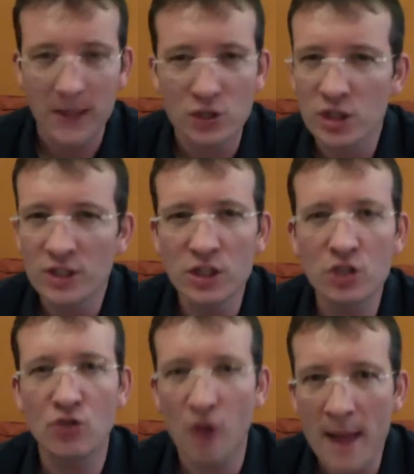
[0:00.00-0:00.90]
Just
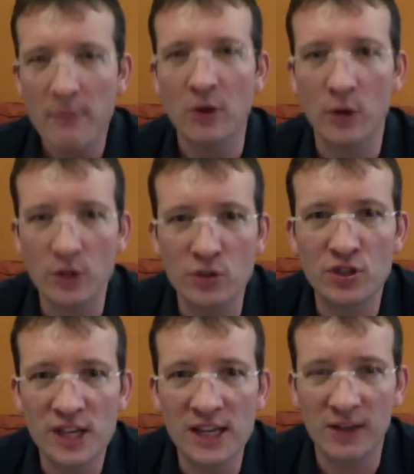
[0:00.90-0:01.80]
describing what you
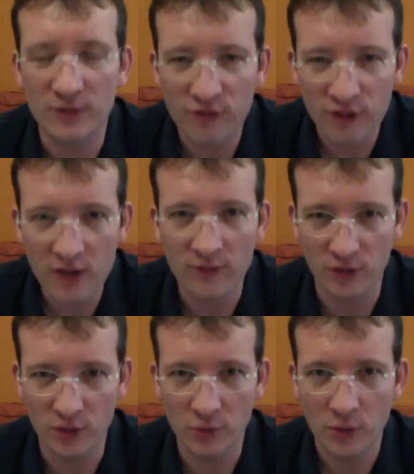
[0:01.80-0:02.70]
see in front of
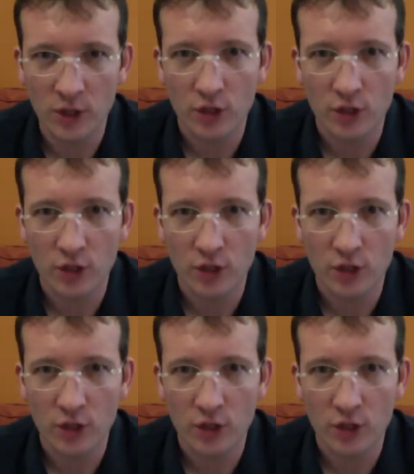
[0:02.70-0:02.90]
you